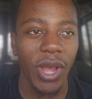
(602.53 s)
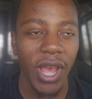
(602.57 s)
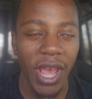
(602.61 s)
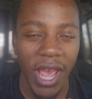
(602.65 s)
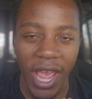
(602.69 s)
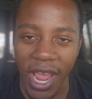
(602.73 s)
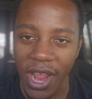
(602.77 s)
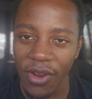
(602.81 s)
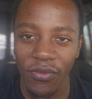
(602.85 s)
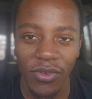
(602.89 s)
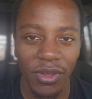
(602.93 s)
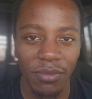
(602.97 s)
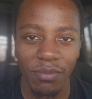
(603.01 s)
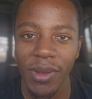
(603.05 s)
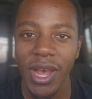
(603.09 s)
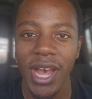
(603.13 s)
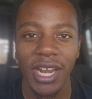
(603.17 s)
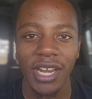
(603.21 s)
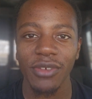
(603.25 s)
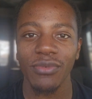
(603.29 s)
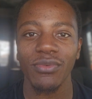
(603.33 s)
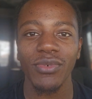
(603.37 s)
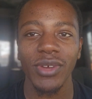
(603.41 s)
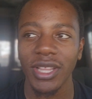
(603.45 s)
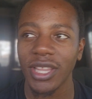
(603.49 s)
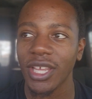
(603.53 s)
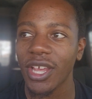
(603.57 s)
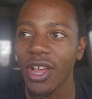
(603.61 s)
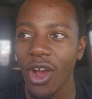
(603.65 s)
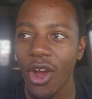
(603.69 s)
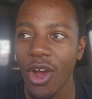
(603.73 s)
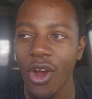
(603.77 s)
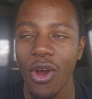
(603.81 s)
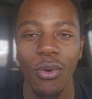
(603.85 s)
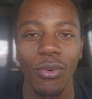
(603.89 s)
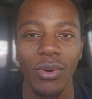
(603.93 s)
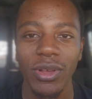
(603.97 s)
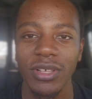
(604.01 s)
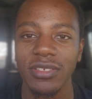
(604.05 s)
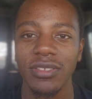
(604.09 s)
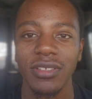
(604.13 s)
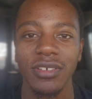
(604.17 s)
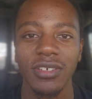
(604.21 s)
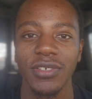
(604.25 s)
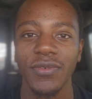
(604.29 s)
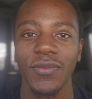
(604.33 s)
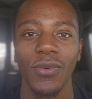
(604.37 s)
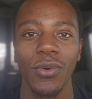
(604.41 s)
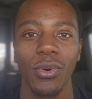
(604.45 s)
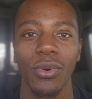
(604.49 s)
everybody really always
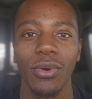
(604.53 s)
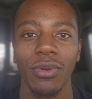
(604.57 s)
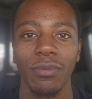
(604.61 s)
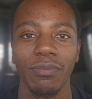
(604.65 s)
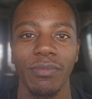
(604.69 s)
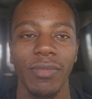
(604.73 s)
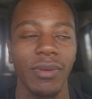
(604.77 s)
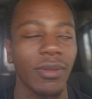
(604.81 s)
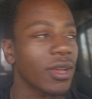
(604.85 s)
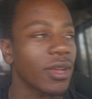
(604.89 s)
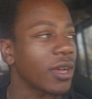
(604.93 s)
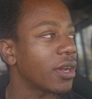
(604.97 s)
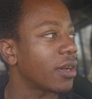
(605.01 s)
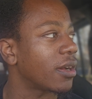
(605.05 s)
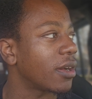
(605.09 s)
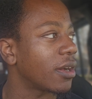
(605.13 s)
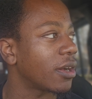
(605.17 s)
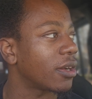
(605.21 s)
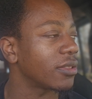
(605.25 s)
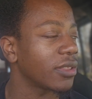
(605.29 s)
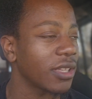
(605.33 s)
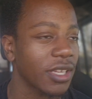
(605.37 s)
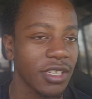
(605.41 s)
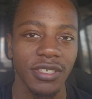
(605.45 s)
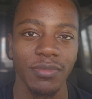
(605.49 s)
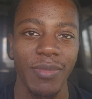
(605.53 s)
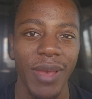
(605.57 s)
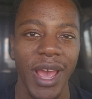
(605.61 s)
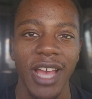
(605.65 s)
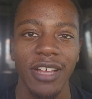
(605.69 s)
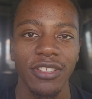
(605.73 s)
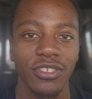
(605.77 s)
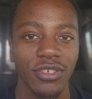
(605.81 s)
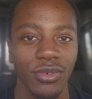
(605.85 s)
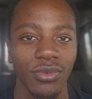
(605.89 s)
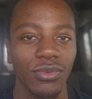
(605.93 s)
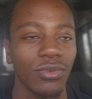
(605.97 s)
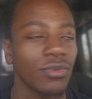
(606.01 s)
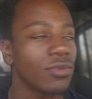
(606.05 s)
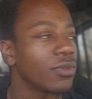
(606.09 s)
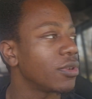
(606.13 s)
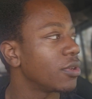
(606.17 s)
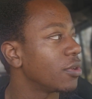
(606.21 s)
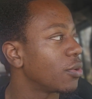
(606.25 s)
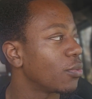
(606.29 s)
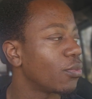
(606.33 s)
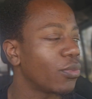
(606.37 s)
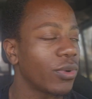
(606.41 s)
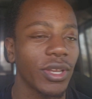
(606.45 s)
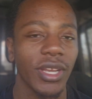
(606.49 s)
looks back to
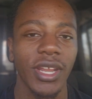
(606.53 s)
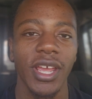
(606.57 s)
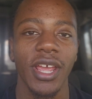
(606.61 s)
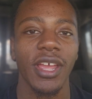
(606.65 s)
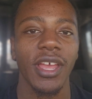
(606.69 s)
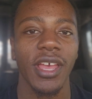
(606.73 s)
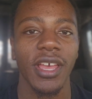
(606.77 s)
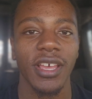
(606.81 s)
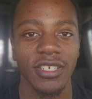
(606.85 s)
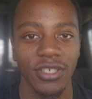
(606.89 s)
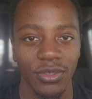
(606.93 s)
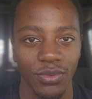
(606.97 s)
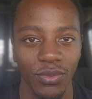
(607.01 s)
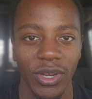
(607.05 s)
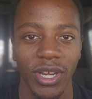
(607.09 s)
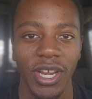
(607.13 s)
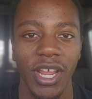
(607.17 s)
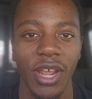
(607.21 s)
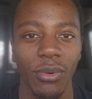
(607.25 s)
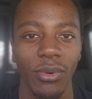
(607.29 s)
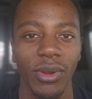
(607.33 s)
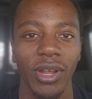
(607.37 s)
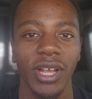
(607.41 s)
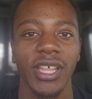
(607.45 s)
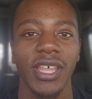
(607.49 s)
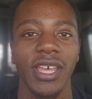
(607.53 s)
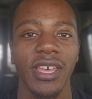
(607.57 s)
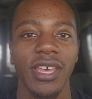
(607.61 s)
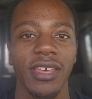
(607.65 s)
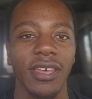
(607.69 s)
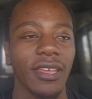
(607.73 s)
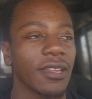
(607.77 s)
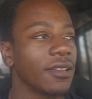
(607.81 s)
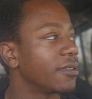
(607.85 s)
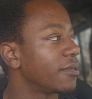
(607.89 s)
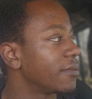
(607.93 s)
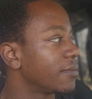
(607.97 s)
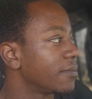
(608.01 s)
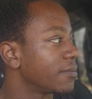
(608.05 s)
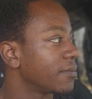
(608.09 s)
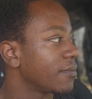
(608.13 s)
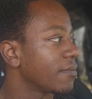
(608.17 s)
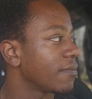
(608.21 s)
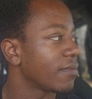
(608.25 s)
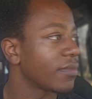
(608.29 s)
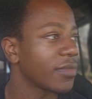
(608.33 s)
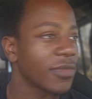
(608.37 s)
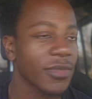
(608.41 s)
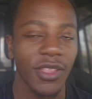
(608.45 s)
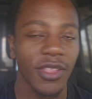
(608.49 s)
when they were a kid.
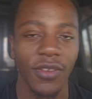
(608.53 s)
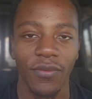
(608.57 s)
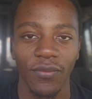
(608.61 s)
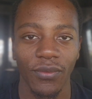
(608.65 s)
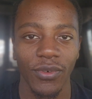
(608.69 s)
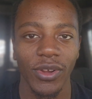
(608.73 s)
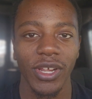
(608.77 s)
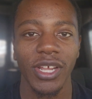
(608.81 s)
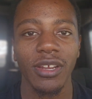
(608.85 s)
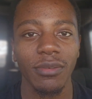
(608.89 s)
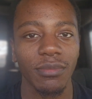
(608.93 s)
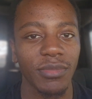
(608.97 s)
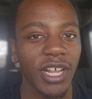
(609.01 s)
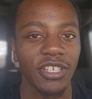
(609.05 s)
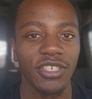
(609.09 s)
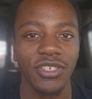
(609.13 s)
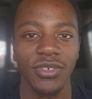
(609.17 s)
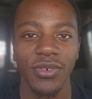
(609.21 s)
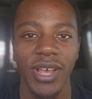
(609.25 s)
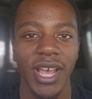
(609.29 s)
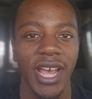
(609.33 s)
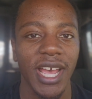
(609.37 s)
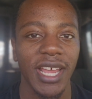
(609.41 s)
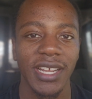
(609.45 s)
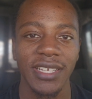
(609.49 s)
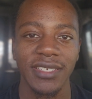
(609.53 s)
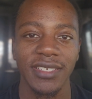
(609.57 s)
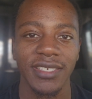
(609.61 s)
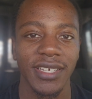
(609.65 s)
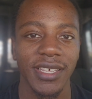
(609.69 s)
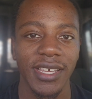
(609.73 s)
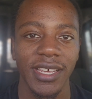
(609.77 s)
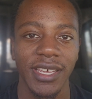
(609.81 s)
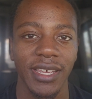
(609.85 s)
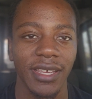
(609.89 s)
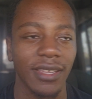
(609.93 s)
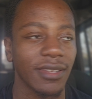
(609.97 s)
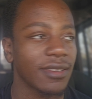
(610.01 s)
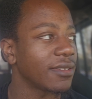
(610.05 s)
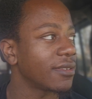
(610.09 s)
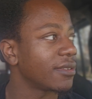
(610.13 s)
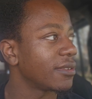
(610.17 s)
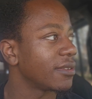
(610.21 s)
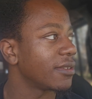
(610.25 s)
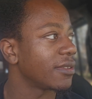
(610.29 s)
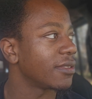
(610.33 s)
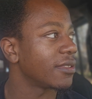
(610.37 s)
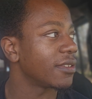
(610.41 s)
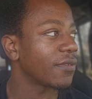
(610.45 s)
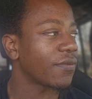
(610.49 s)
The freedom that you had as a kid,
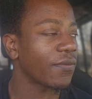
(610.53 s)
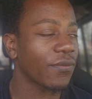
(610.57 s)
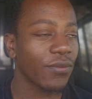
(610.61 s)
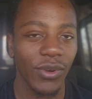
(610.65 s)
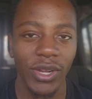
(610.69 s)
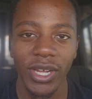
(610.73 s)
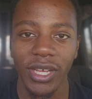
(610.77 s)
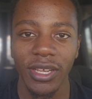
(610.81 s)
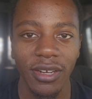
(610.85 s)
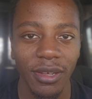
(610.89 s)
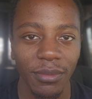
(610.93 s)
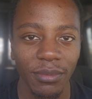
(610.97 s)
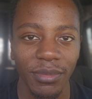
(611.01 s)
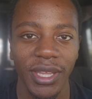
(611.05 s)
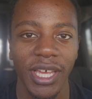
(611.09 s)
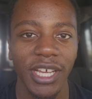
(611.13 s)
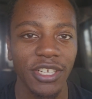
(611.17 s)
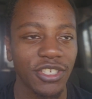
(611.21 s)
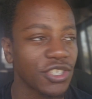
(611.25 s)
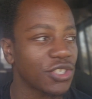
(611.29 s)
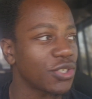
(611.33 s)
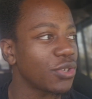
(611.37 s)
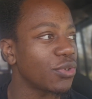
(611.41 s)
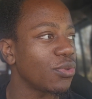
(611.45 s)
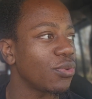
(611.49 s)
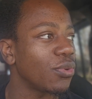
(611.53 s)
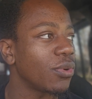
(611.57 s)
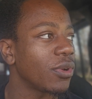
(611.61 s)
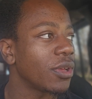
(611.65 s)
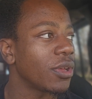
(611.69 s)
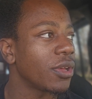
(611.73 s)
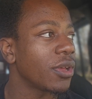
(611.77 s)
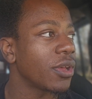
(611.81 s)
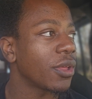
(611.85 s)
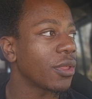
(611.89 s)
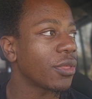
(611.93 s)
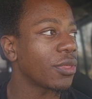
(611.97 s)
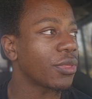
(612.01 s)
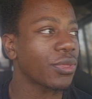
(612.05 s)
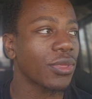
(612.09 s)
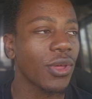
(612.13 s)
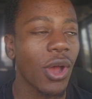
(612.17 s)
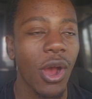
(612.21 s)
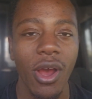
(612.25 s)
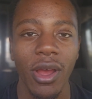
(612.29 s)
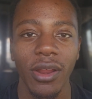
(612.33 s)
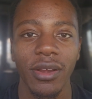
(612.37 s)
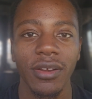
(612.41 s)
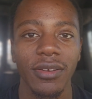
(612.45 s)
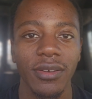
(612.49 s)
the freedom that you
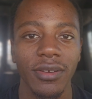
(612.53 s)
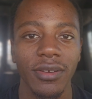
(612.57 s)
thought,